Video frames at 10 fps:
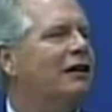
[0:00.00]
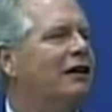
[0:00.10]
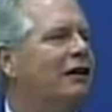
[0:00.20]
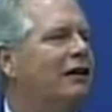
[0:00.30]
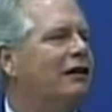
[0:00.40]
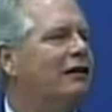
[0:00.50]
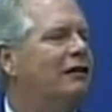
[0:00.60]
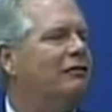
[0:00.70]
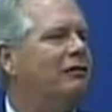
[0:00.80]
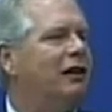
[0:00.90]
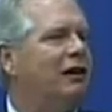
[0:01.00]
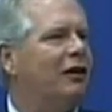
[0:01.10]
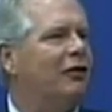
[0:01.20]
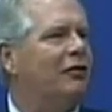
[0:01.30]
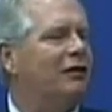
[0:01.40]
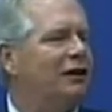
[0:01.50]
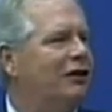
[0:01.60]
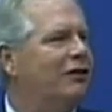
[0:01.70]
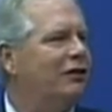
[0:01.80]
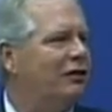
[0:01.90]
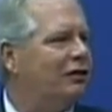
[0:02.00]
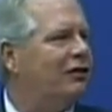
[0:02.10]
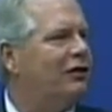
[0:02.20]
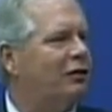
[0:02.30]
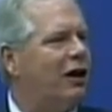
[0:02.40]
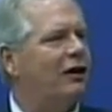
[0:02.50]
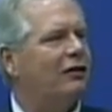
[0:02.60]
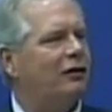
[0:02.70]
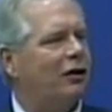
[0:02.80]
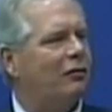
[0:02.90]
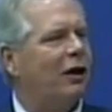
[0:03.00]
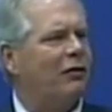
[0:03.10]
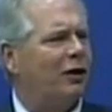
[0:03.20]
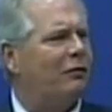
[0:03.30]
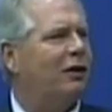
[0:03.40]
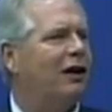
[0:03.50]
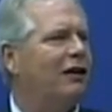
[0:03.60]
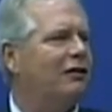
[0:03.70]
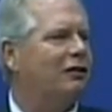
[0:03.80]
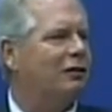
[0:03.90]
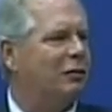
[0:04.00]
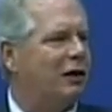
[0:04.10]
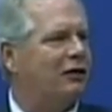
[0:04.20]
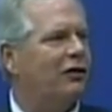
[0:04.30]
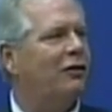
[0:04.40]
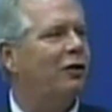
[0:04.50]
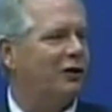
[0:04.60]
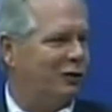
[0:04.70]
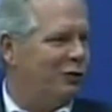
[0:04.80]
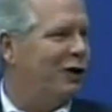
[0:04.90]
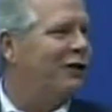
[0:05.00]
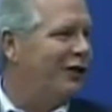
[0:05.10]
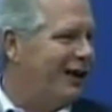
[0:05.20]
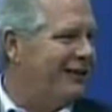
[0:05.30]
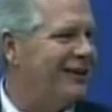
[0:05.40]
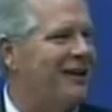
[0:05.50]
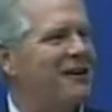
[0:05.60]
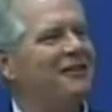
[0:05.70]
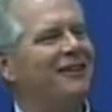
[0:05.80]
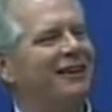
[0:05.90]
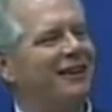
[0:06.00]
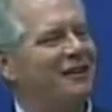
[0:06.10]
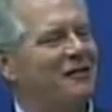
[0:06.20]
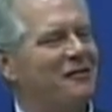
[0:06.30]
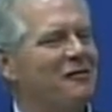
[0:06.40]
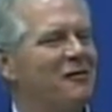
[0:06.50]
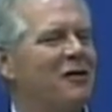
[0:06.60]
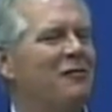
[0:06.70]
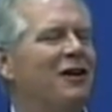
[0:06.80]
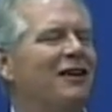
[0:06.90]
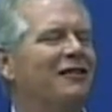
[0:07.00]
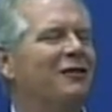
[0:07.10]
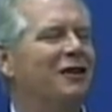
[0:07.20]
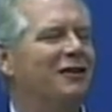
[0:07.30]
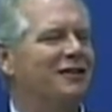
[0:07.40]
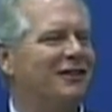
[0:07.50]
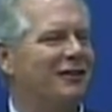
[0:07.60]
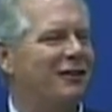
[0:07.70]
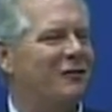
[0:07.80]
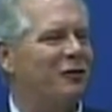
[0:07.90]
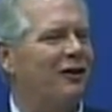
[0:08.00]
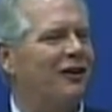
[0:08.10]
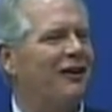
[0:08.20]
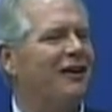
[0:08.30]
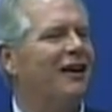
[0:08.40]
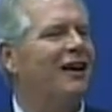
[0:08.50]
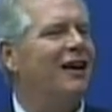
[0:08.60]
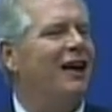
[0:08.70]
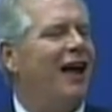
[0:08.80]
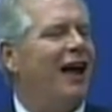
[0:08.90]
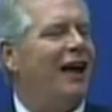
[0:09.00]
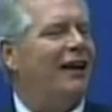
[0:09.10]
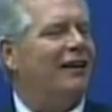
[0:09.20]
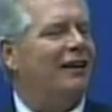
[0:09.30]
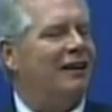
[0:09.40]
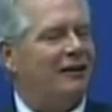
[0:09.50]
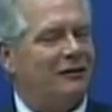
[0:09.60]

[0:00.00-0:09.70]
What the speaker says: and lesions around on my rib cage, especially, which we found out when we started working. And